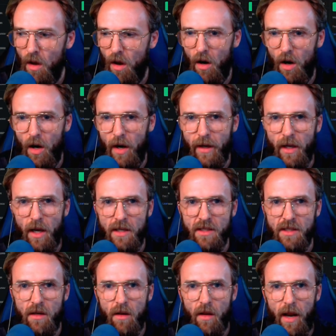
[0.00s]
All right,
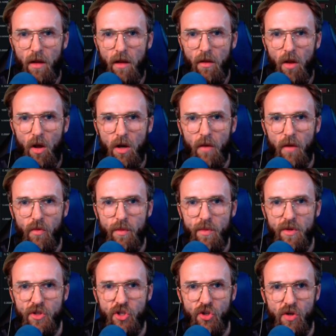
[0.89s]
guys. I'm gonna, how long have we
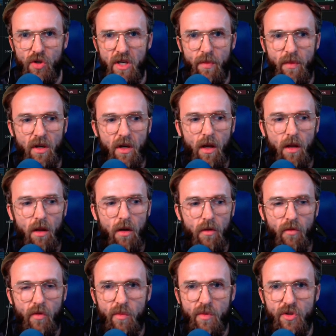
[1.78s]
been streaming? How long
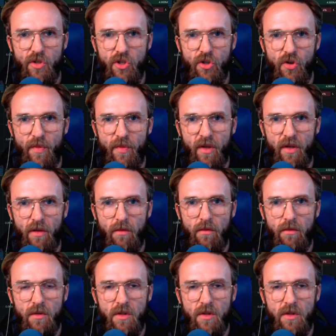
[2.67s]
have we been streaming?